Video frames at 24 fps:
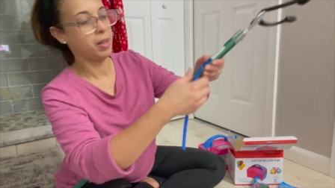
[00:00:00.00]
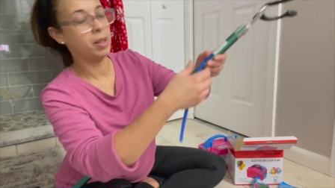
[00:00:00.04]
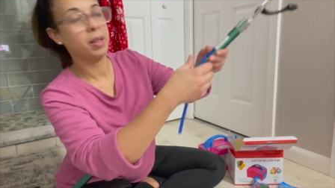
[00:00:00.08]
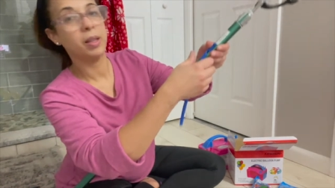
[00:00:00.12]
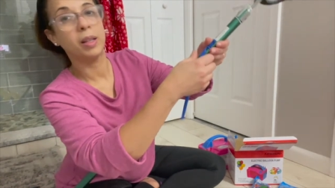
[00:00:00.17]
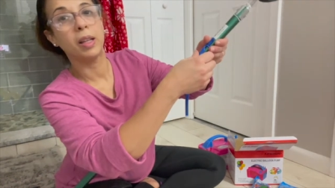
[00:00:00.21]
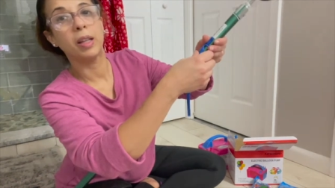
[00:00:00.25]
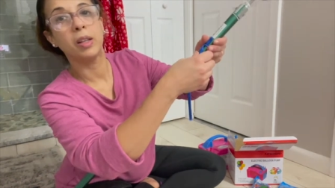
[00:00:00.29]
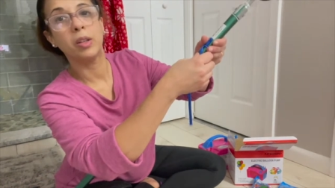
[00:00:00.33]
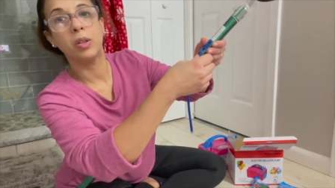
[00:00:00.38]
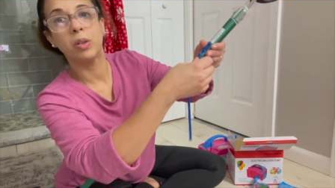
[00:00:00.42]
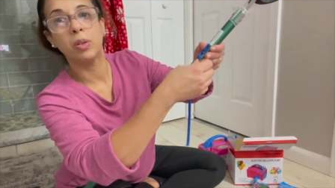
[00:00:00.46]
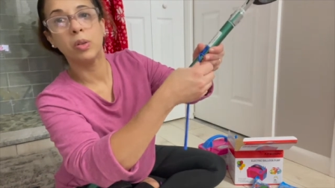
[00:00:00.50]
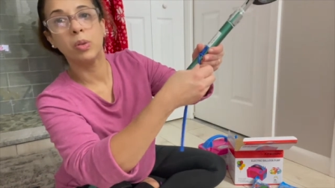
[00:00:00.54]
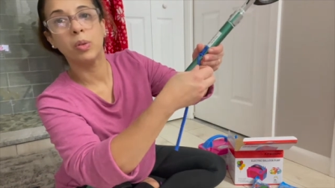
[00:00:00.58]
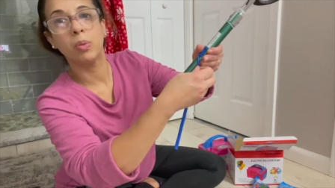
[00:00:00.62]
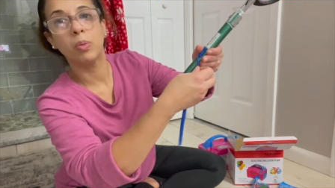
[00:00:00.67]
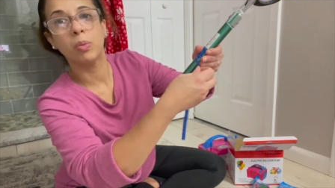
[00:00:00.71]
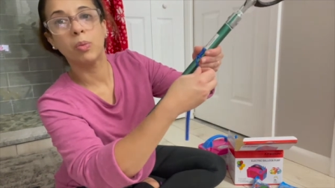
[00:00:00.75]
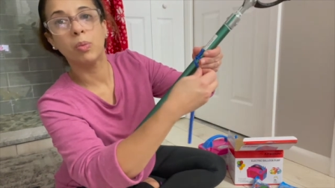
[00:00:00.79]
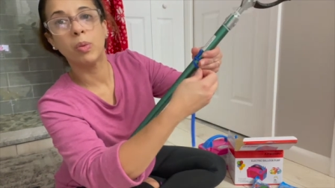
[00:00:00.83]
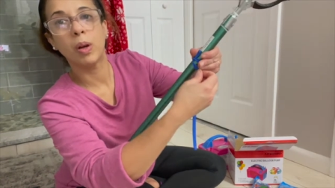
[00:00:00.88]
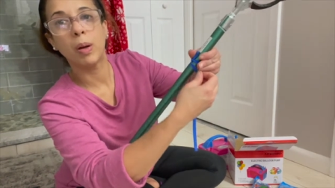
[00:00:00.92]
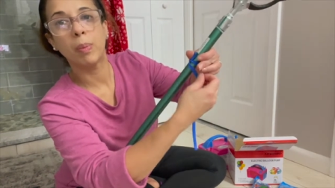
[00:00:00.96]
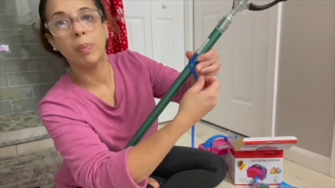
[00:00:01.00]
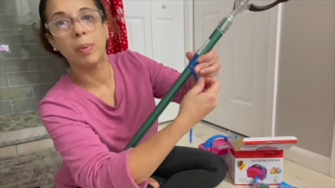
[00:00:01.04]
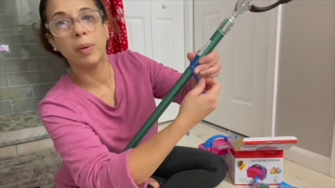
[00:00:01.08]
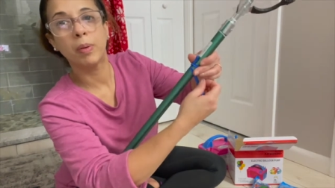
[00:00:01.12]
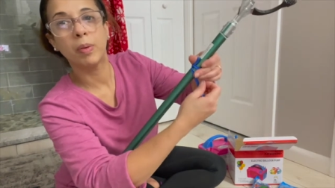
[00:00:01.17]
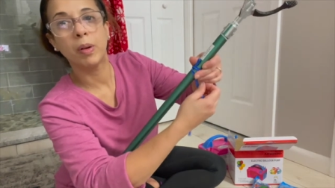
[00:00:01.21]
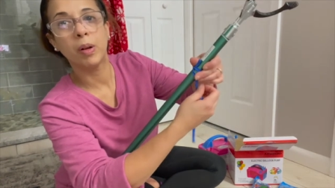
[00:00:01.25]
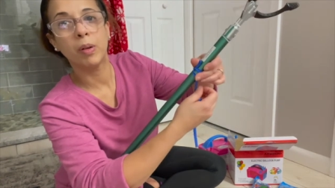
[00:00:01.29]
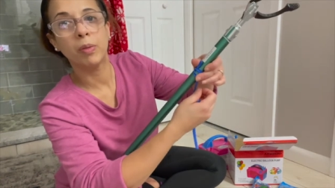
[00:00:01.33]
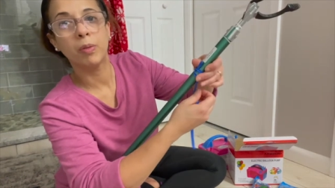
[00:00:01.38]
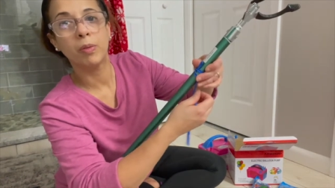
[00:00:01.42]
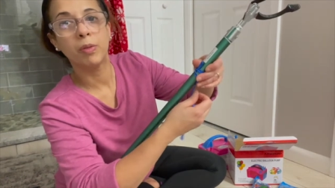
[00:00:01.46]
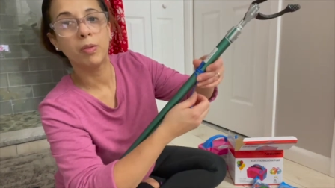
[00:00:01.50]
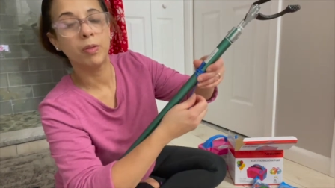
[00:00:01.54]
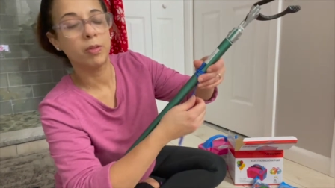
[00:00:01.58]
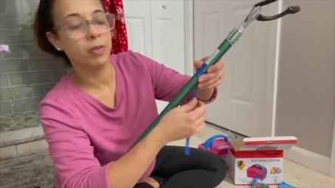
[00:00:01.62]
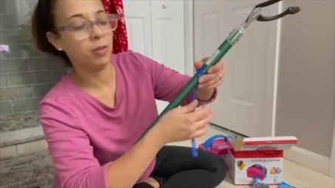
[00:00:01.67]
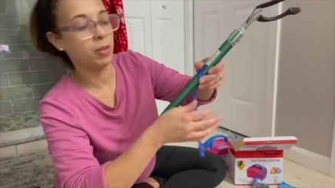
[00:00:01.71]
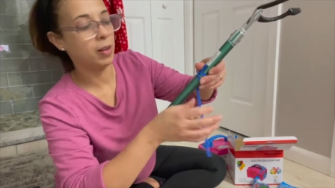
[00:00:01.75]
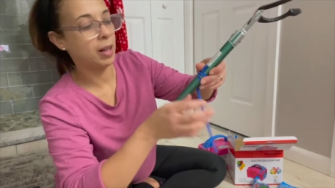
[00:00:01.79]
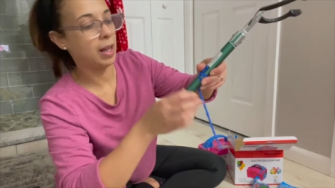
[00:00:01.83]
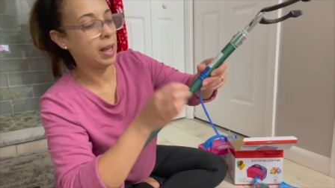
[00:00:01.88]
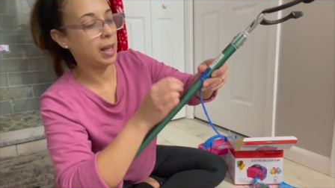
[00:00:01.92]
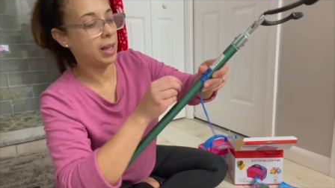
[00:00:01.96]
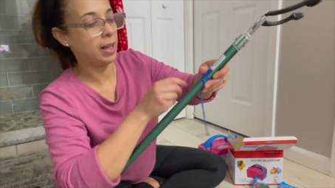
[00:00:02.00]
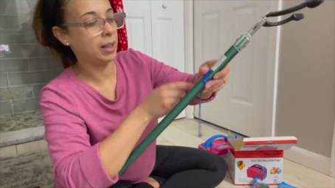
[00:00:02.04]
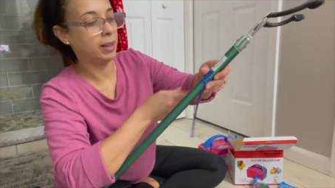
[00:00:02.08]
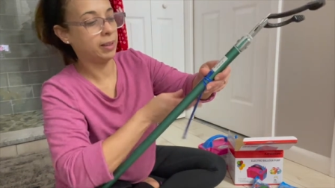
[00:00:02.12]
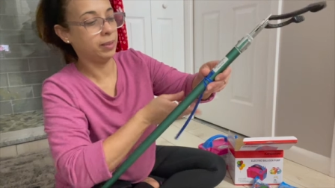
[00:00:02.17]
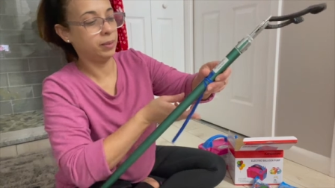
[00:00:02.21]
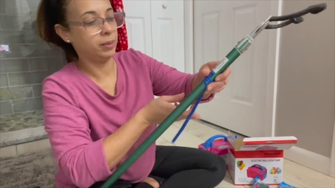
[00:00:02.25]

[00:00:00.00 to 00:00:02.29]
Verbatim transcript: then you wrap it around flat.